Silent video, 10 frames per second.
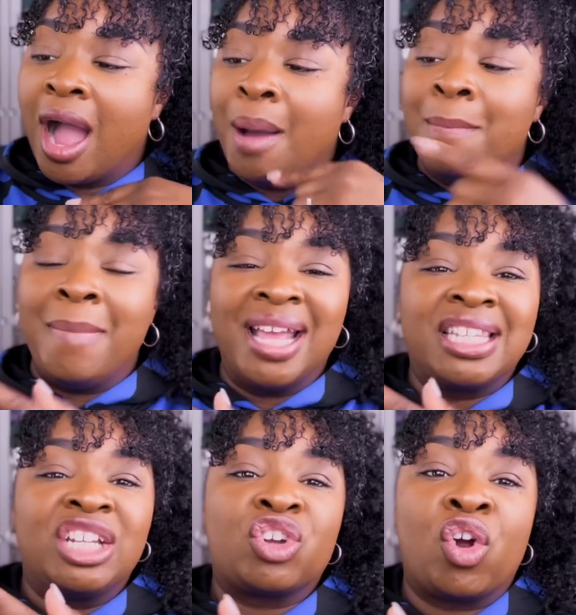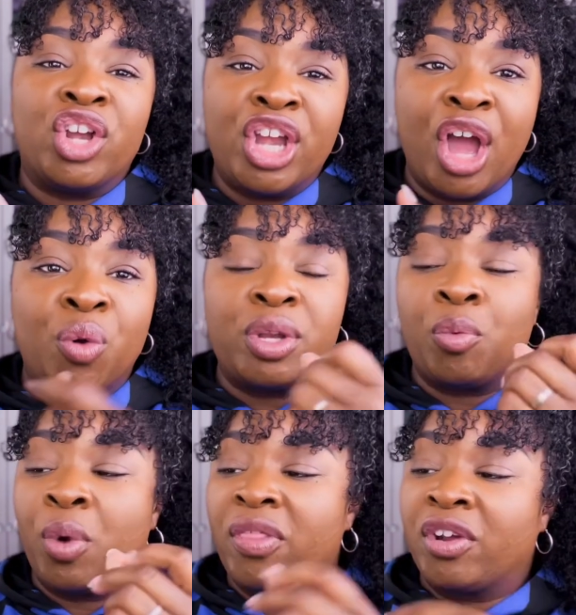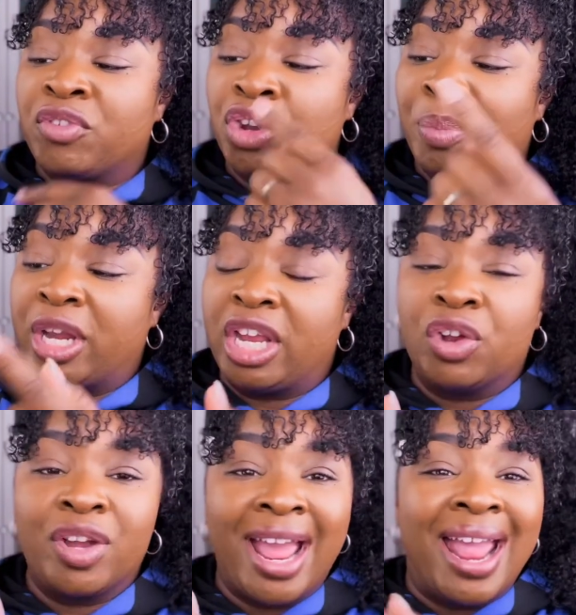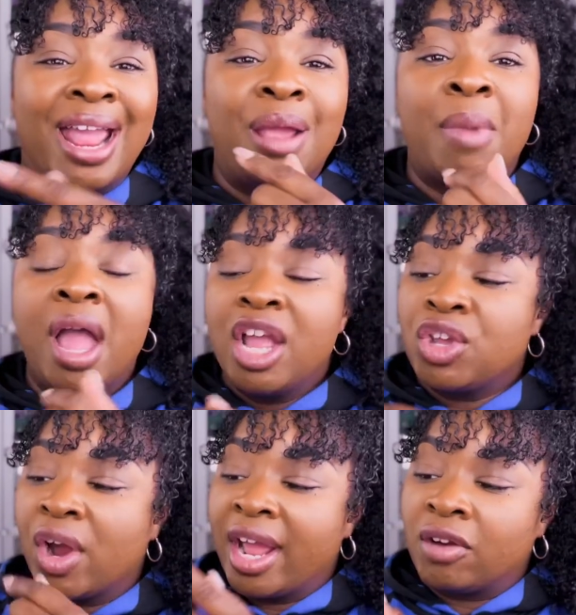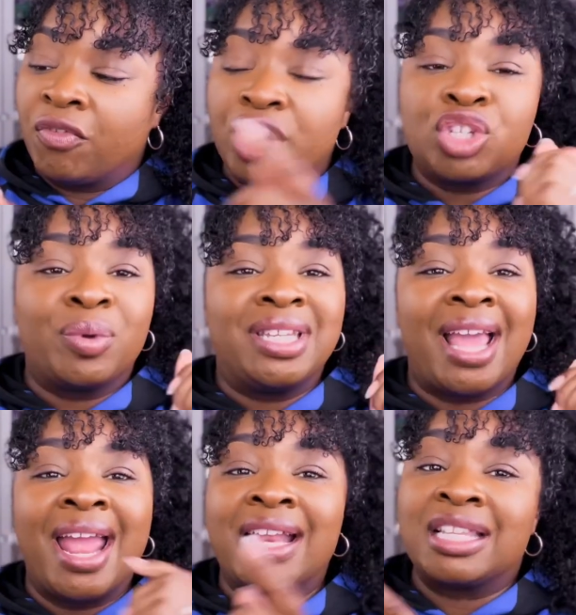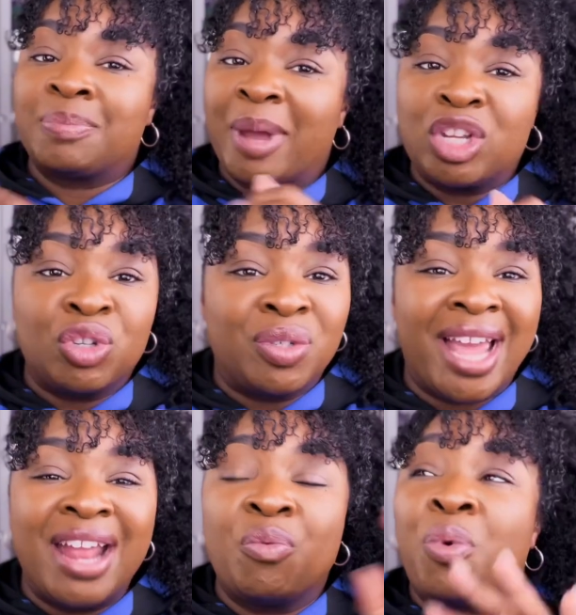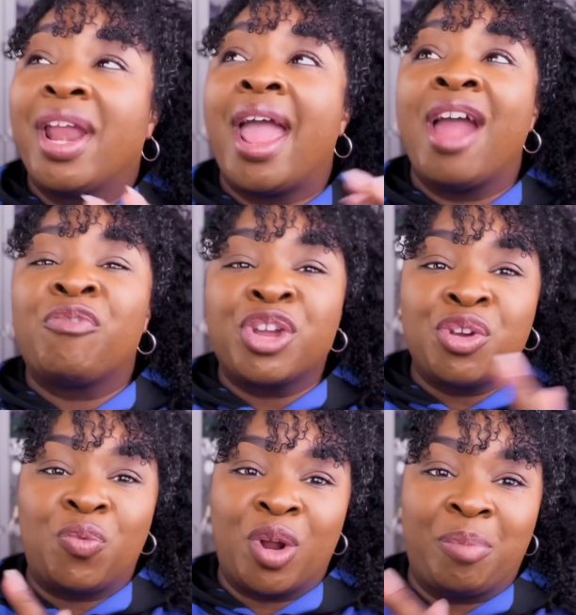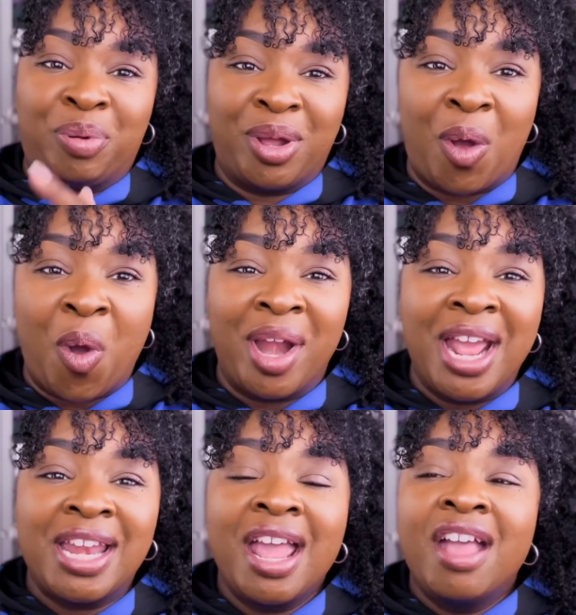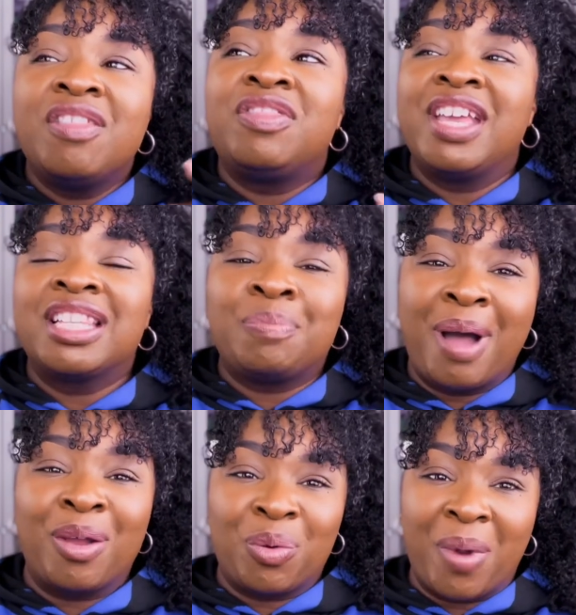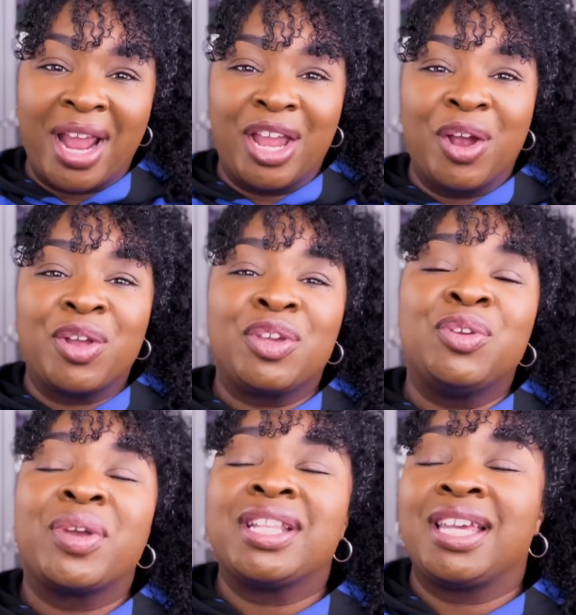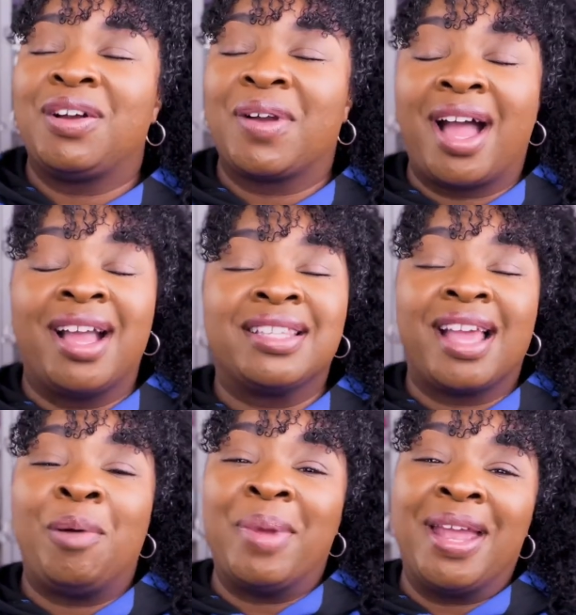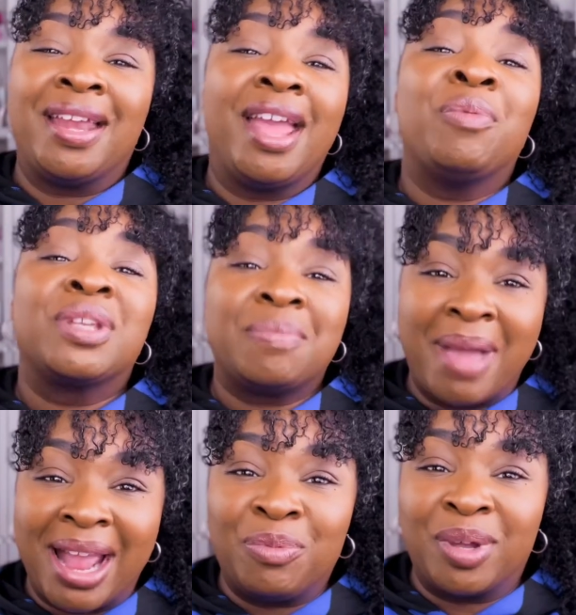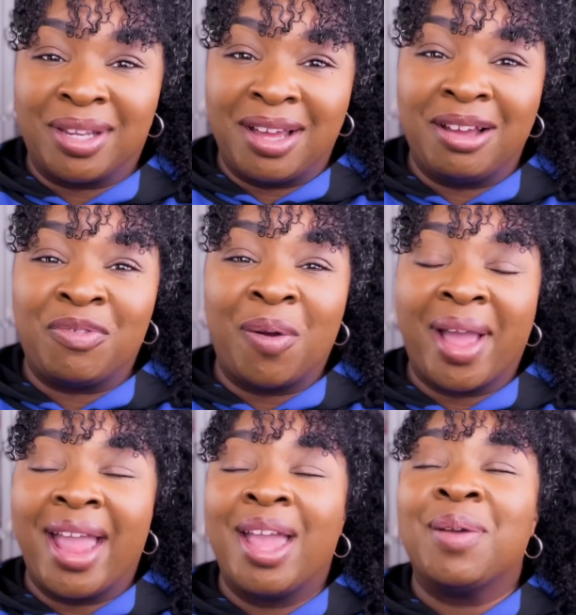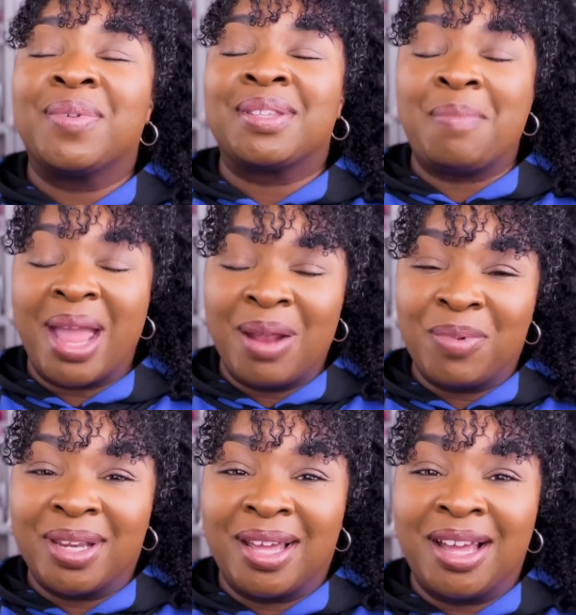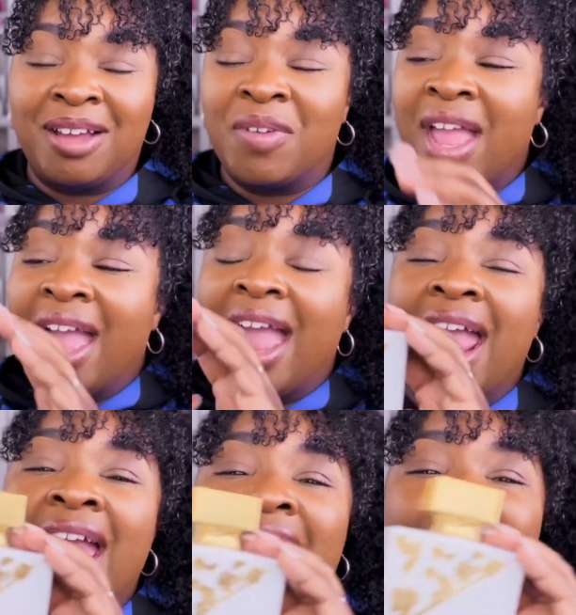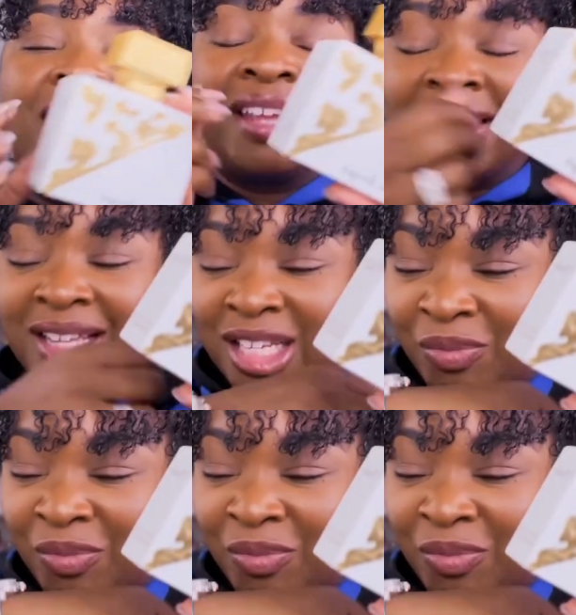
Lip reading: message or note, whether you're putting your name, your anniversary date, a special date, whatever you want to put on it. This bottle right here, you can tell, guys, I mean, it was made with love, okay? It was made with love, and this